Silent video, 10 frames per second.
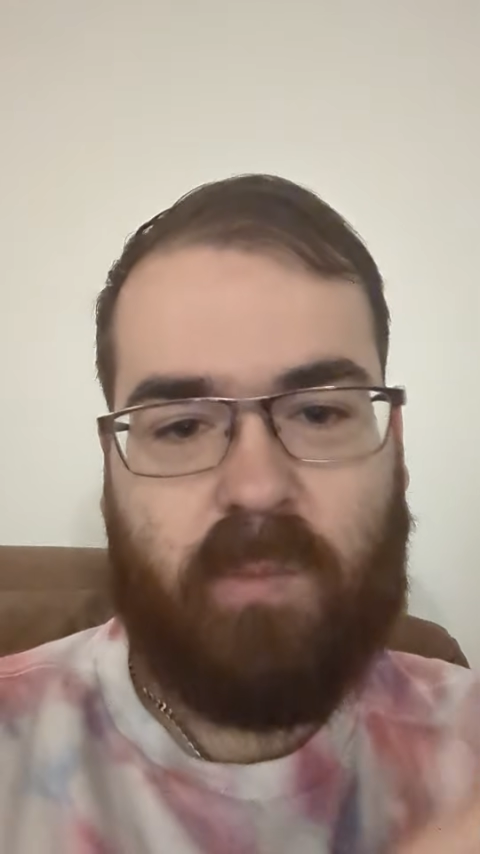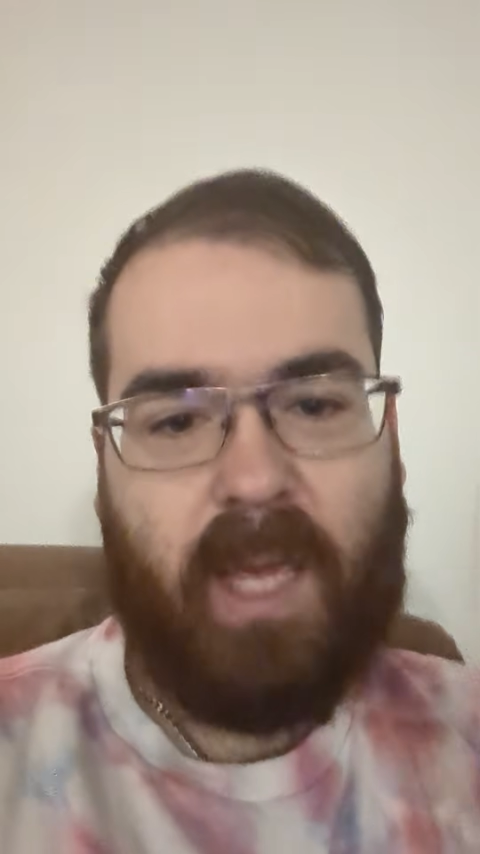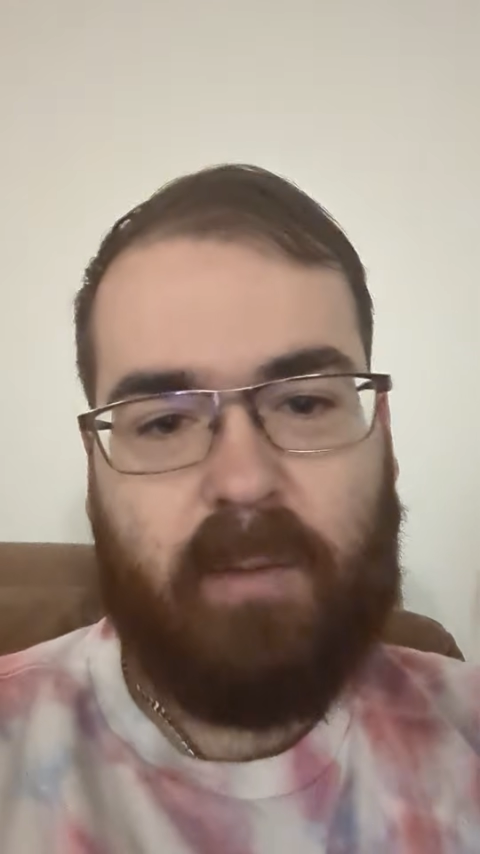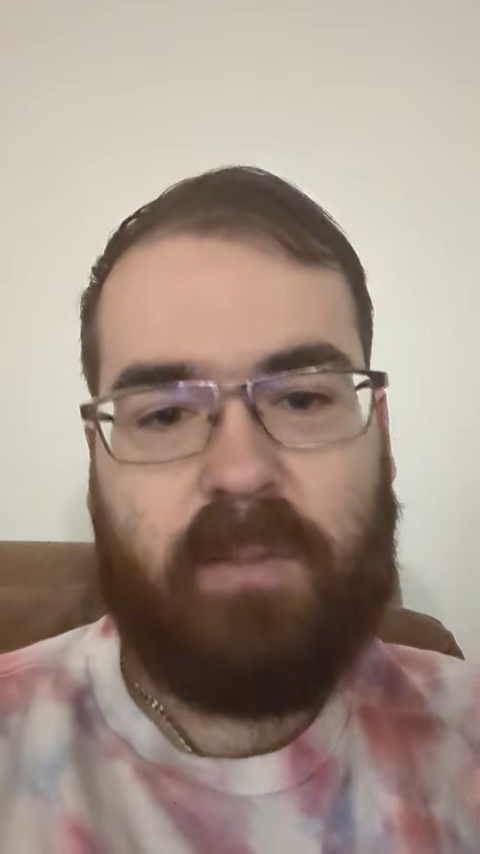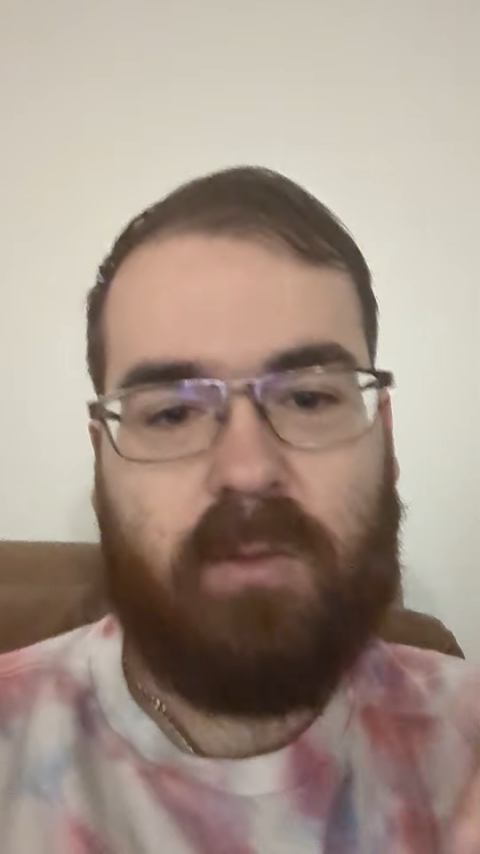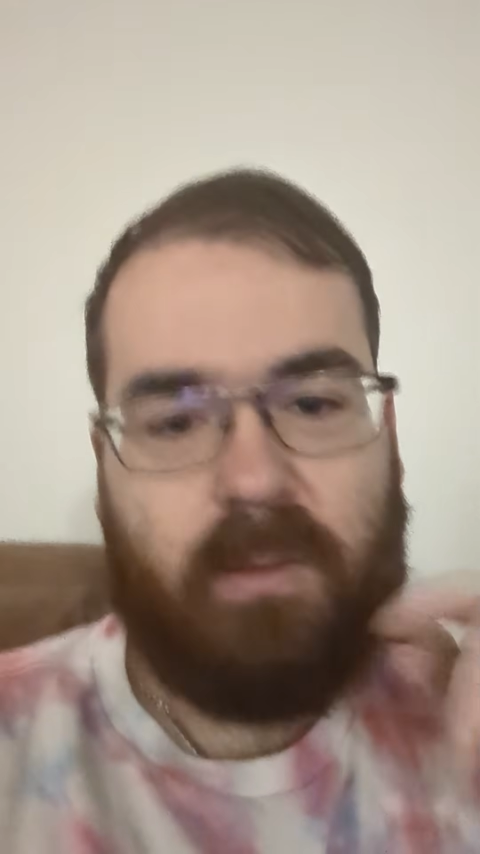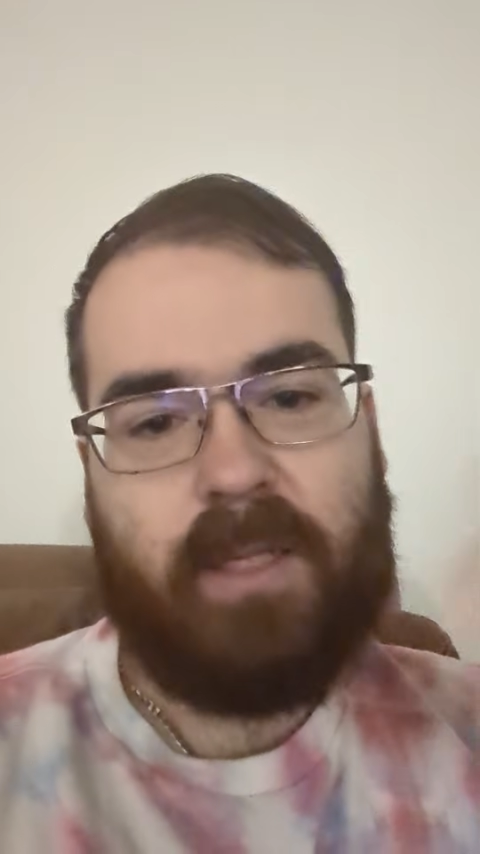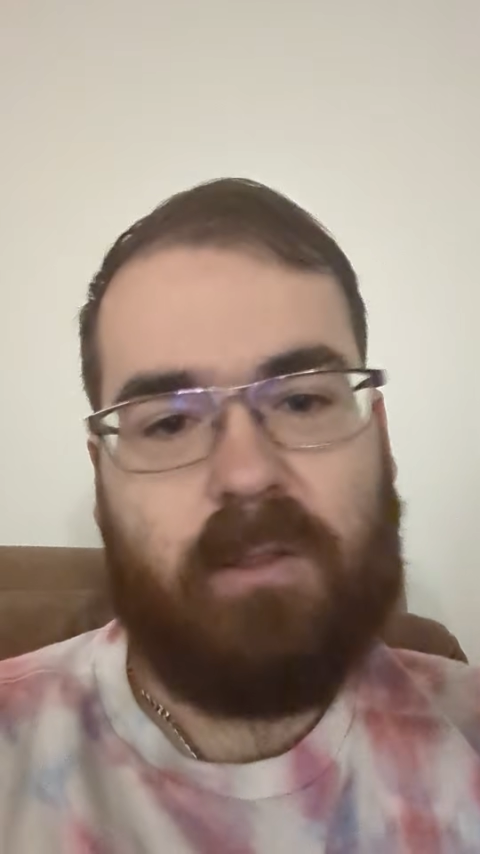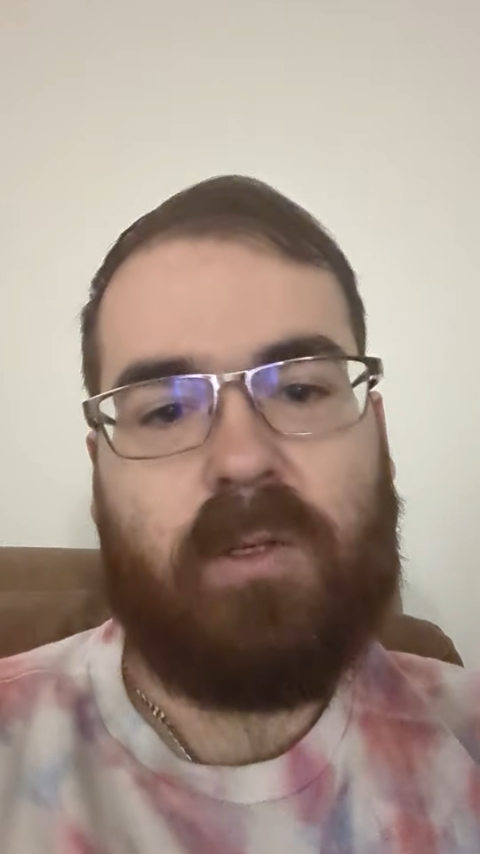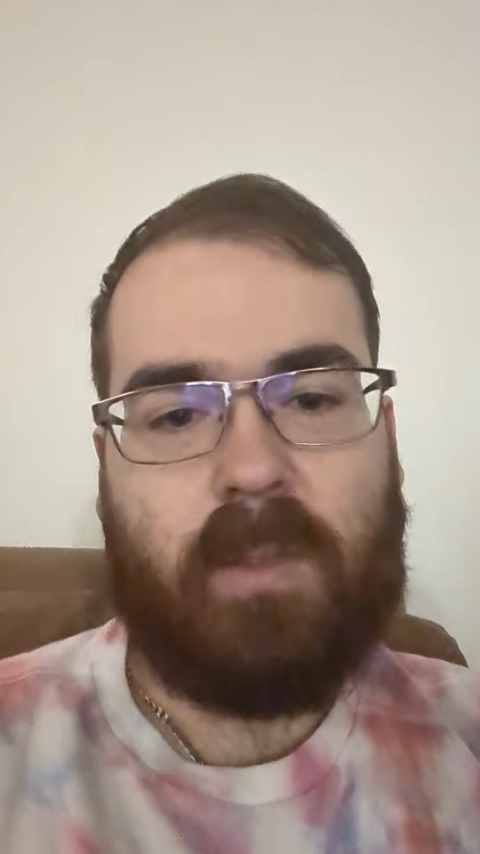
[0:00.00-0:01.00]
AI reviews to
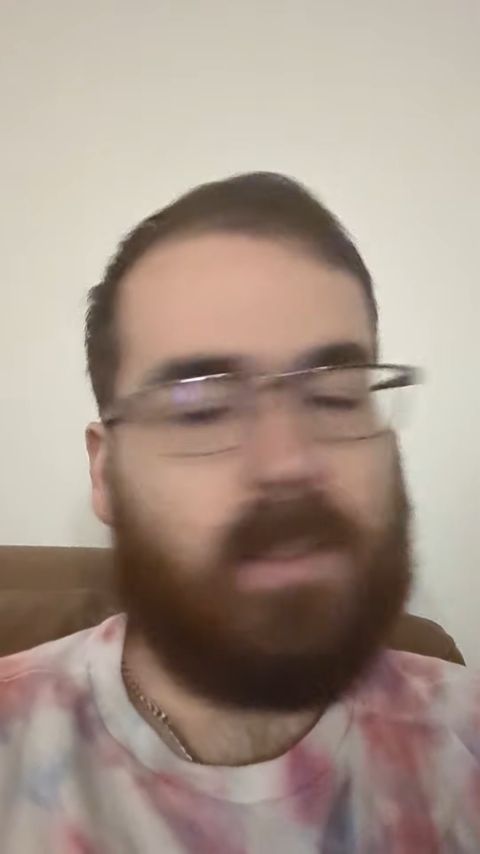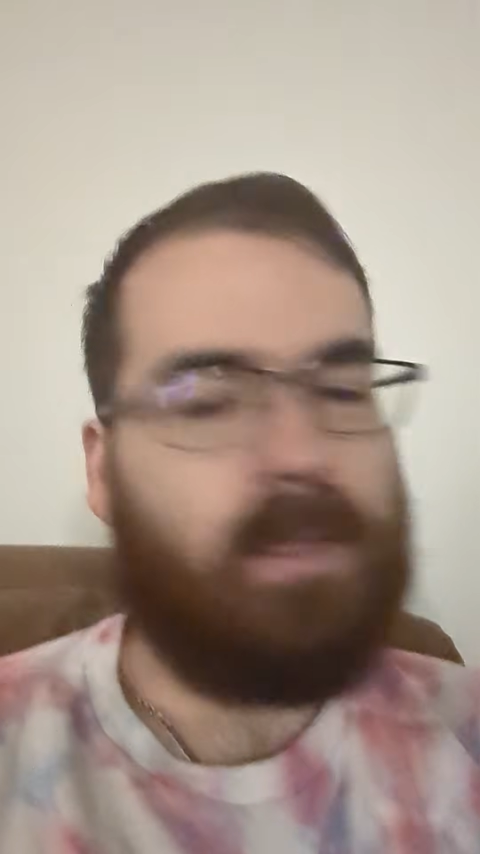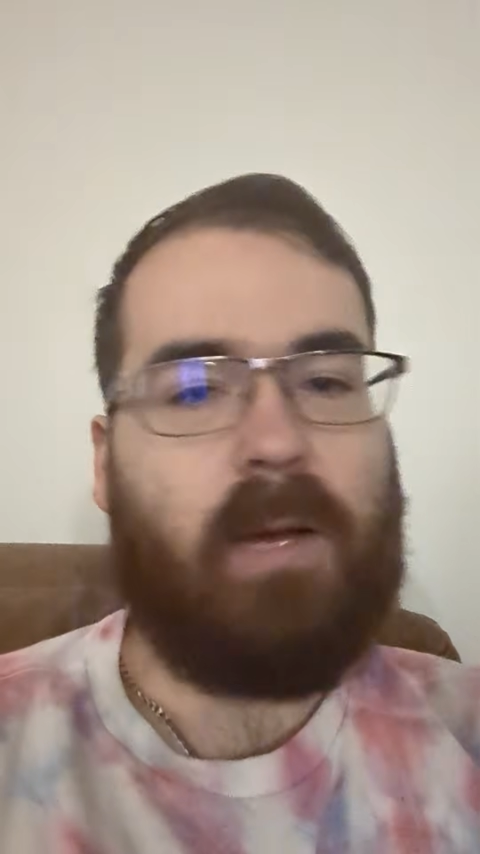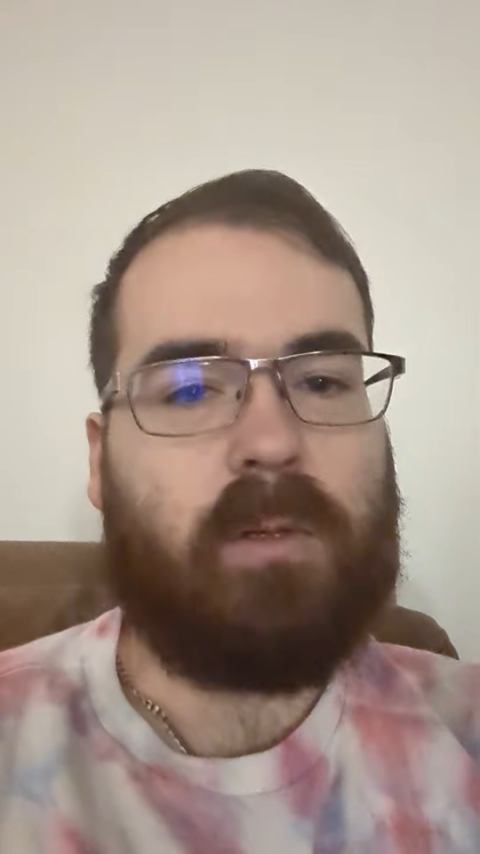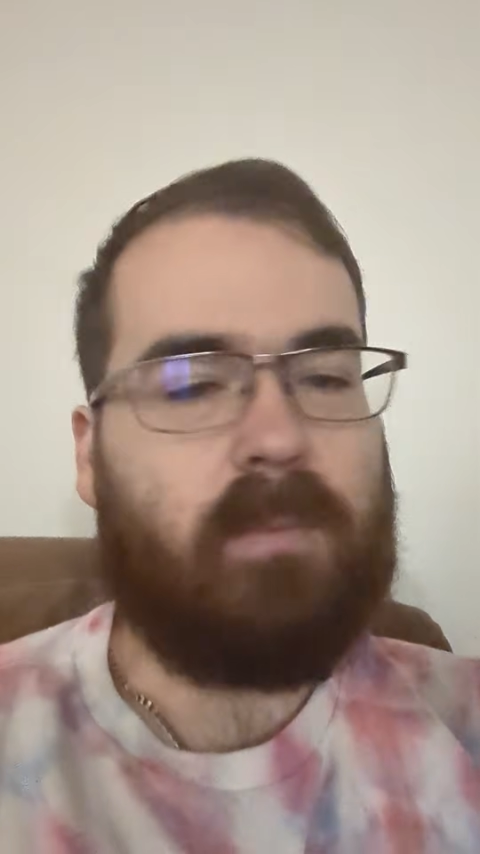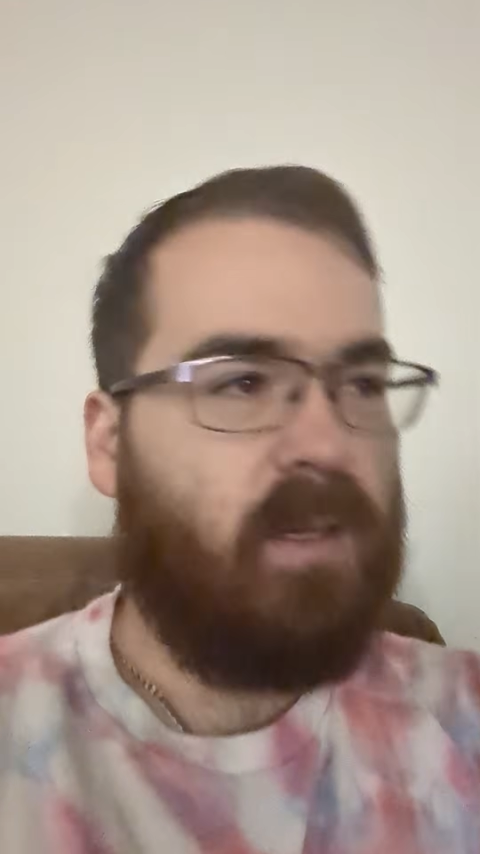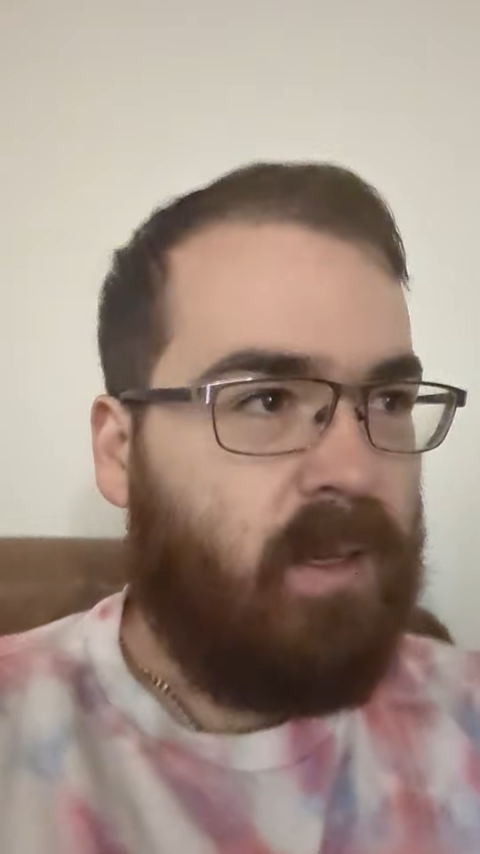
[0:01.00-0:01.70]
find the 2 good ones, not worth it.